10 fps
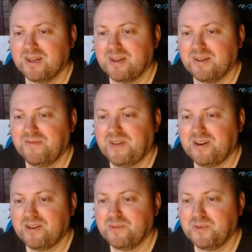in
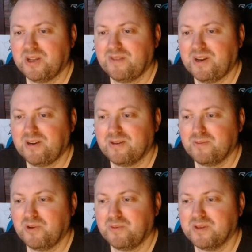at various
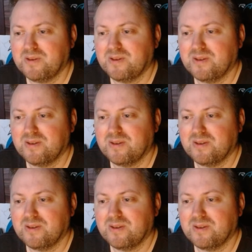moments.